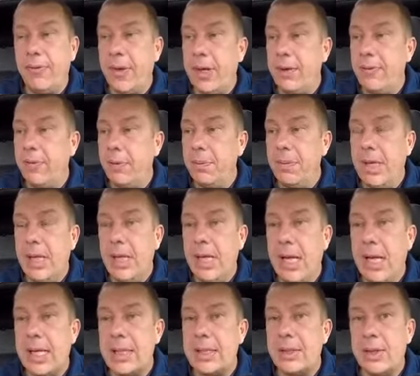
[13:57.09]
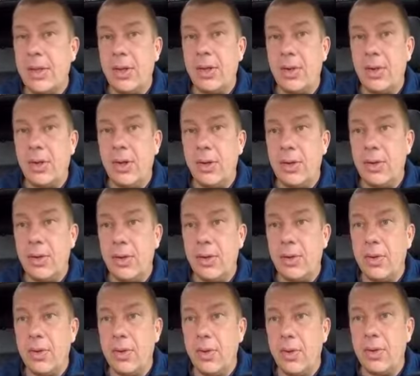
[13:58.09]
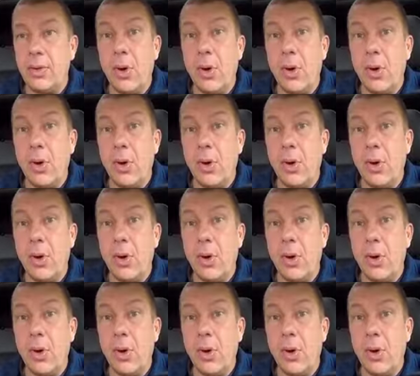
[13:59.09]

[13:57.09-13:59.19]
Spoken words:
thing for me is the